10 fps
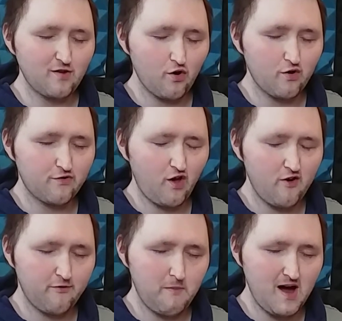turns
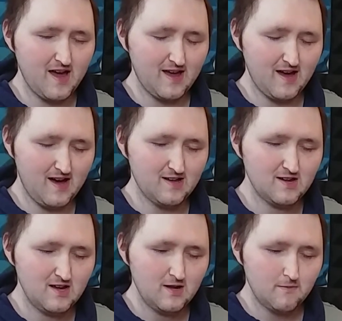off my
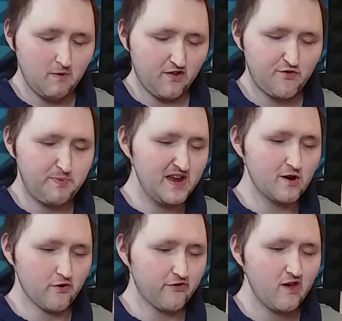my
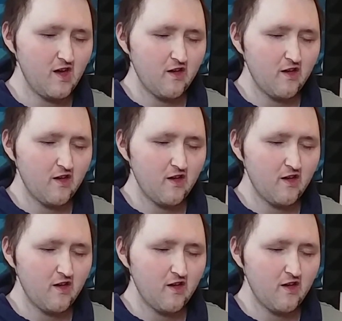speakers.